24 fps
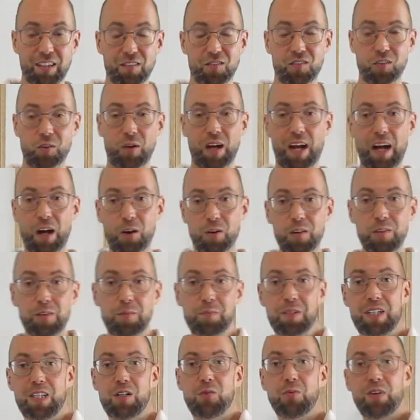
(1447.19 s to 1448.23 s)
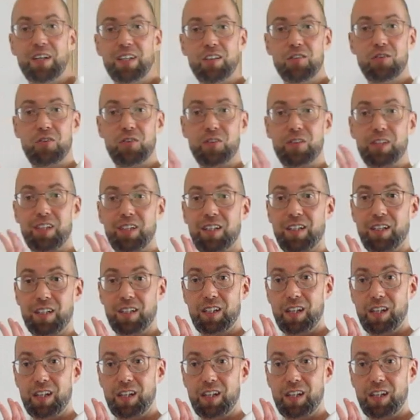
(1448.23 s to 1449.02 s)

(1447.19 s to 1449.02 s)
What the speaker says: So however many ways you can